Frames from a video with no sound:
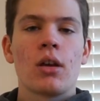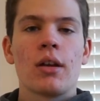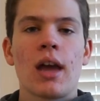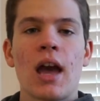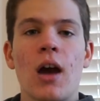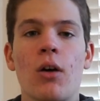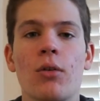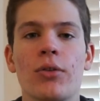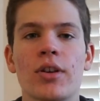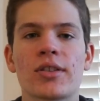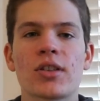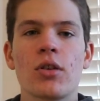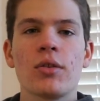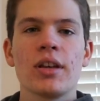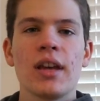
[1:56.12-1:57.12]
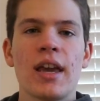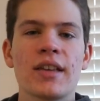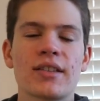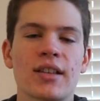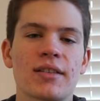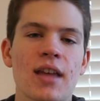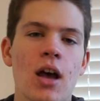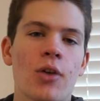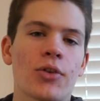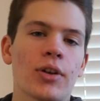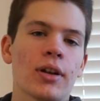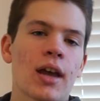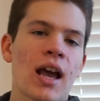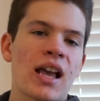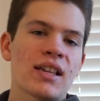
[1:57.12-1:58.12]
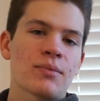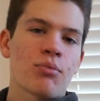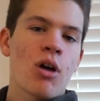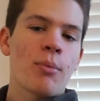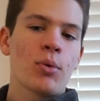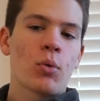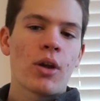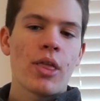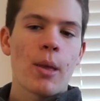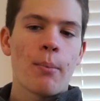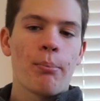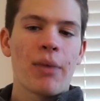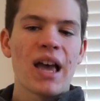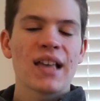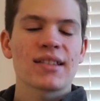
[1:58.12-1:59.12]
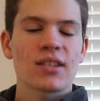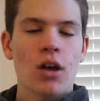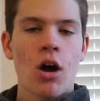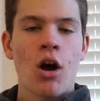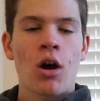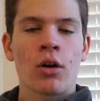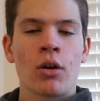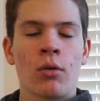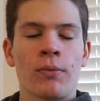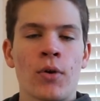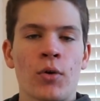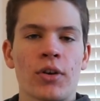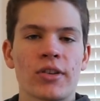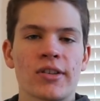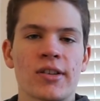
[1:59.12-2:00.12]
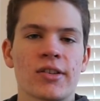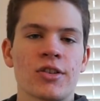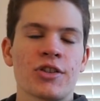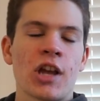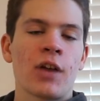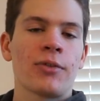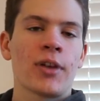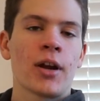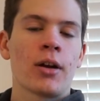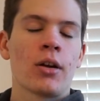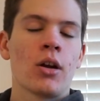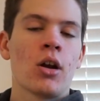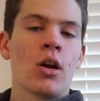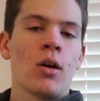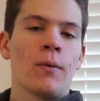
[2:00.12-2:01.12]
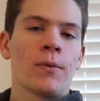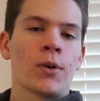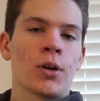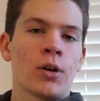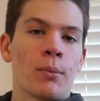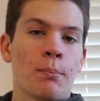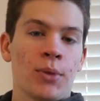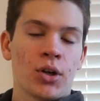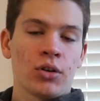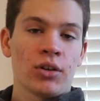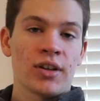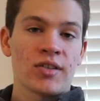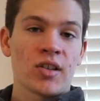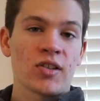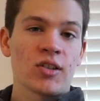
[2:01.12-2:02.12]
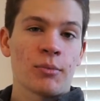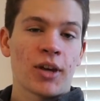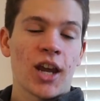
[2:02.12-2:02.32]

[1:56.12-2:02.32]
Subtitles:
Now, the Sony A6000 has probably one of the best autofocus sensors out there for mirrorless system